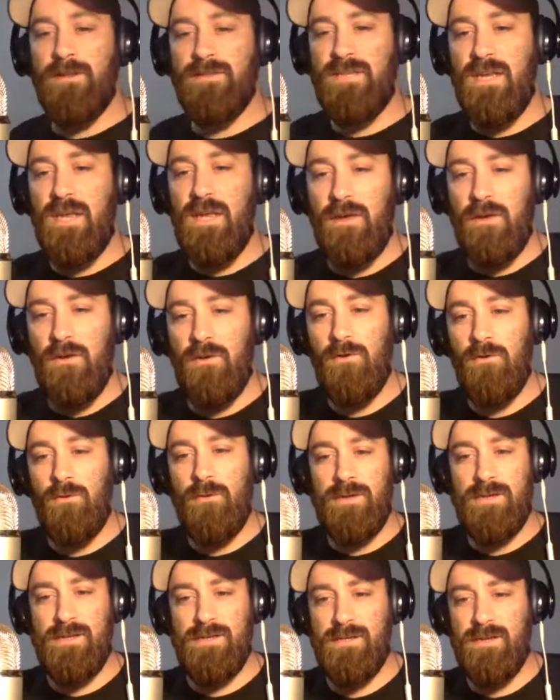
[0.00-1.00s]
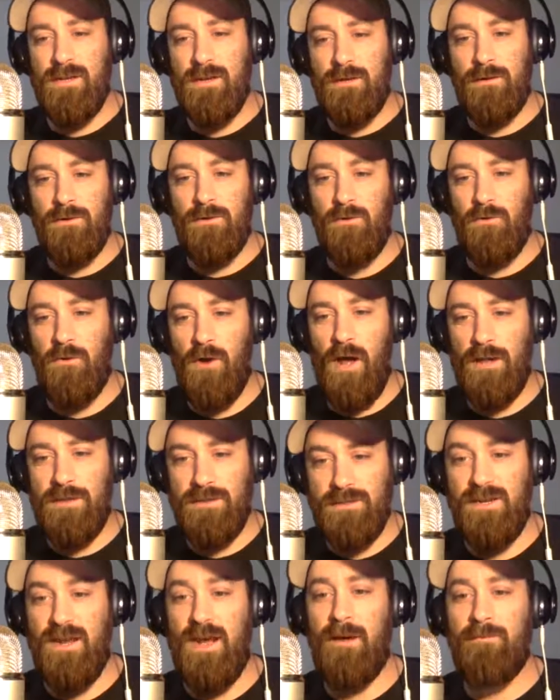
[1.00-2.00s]
But I'll tell you who is
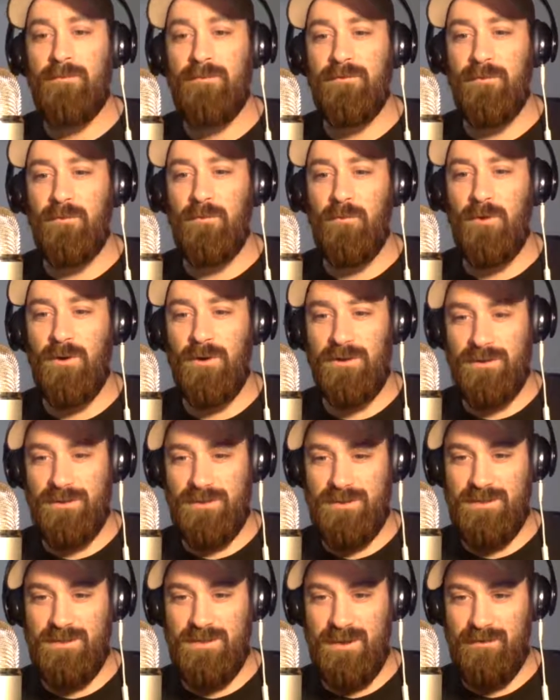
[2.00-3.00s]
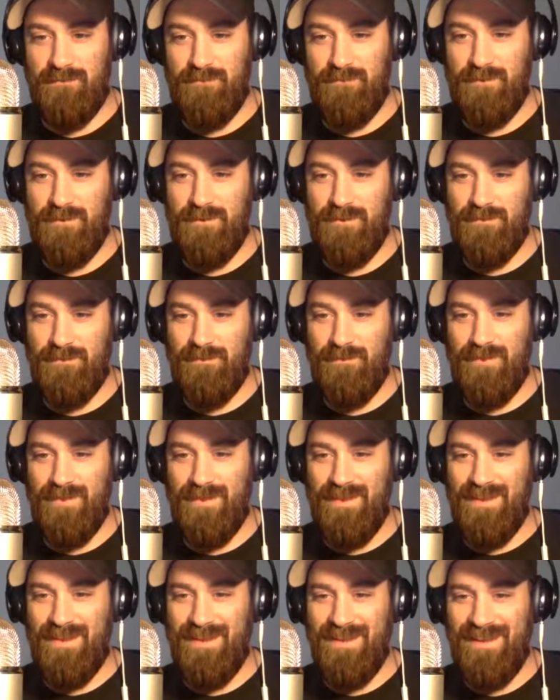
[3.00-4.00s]
on top of the world, Jeff,
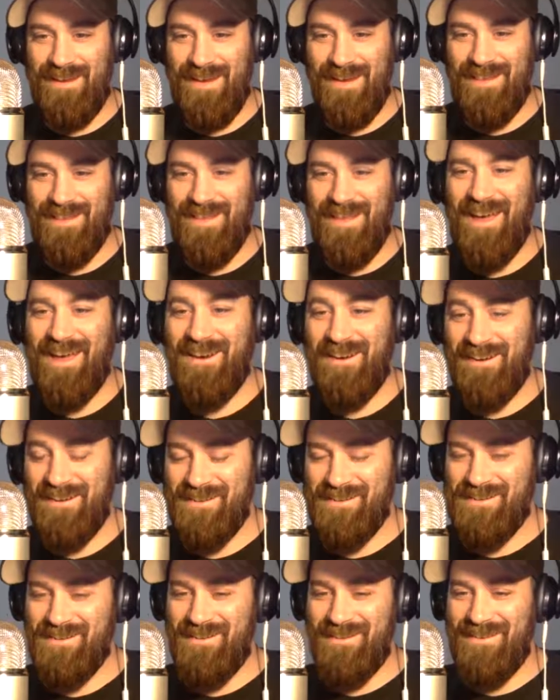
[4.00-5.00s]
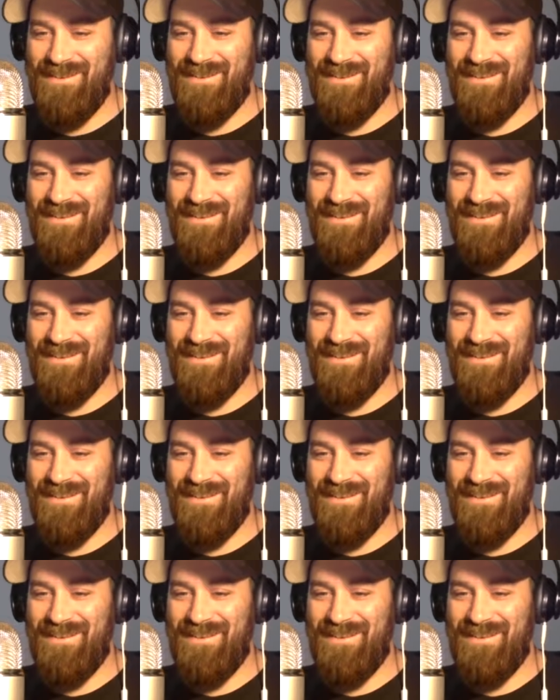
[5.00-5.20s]
and that is